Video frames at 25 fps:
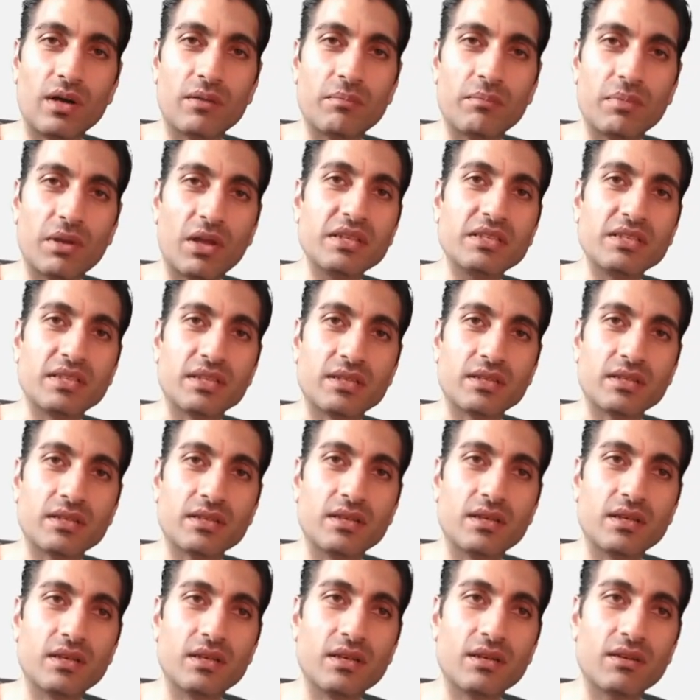blinded,
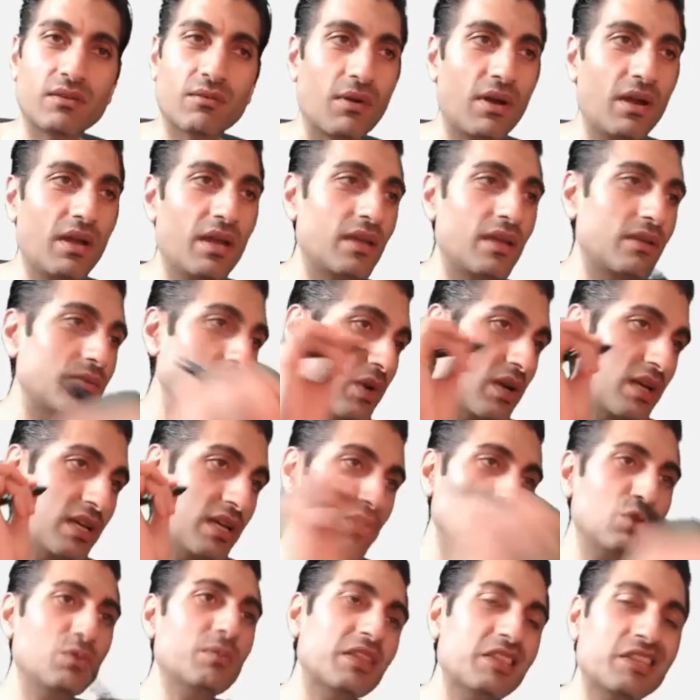right? When I
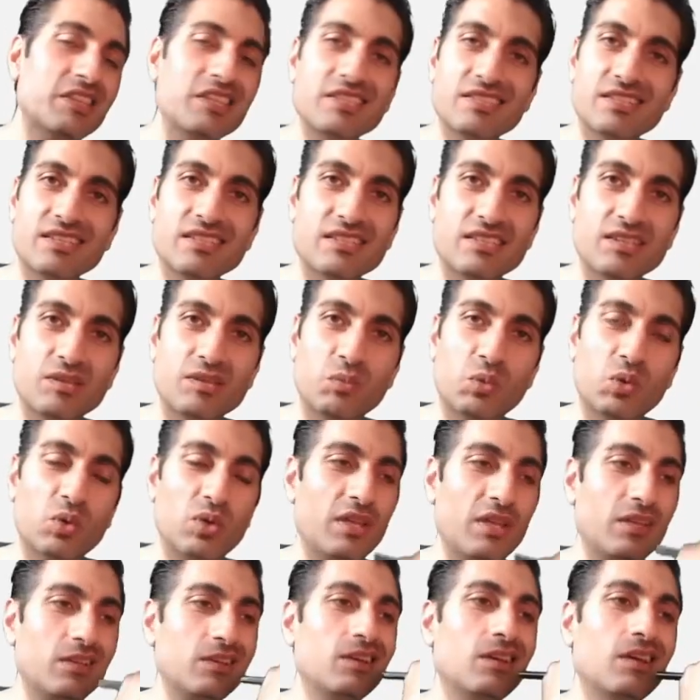do my thesis in the
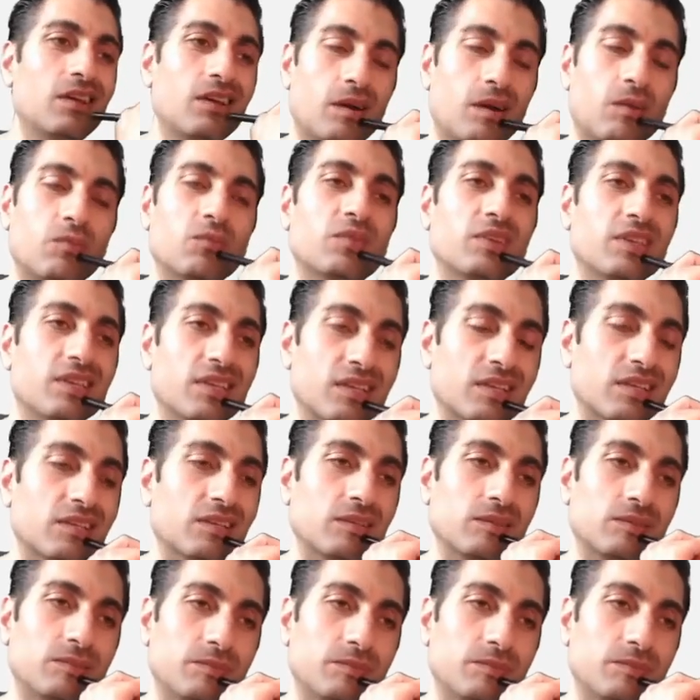morning, I'm thinking,